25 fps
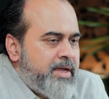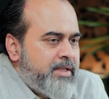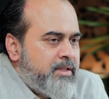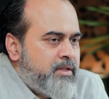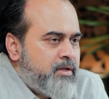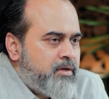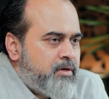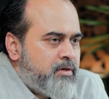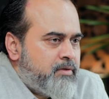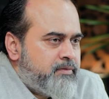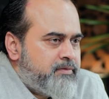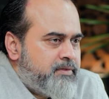
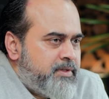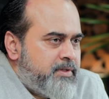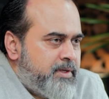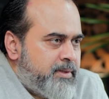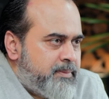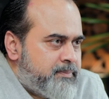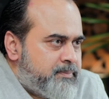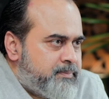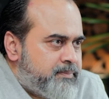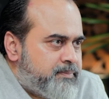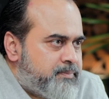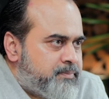Neither
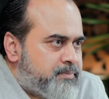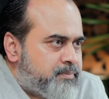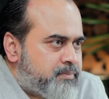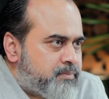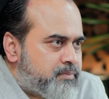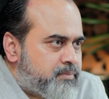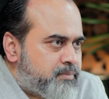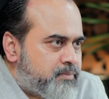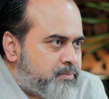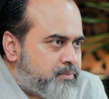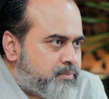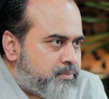of
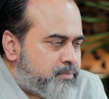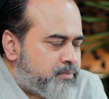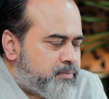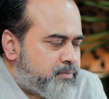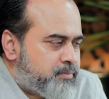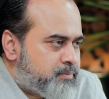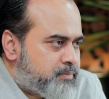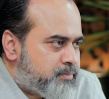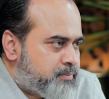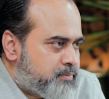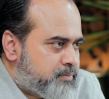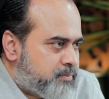them
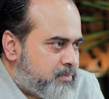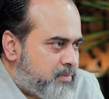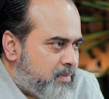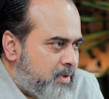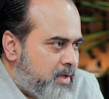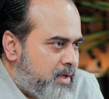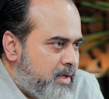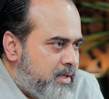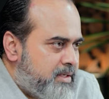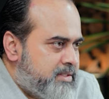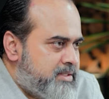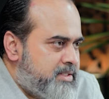
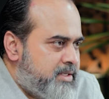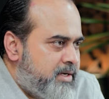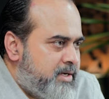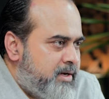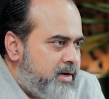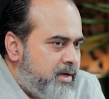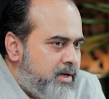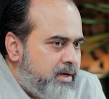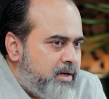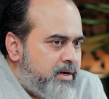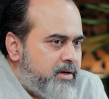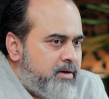
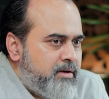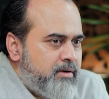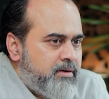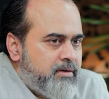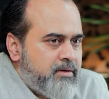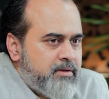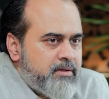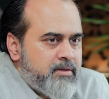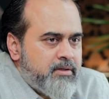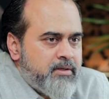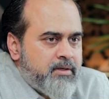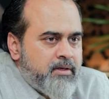is in
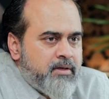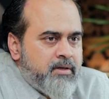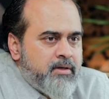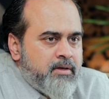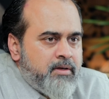need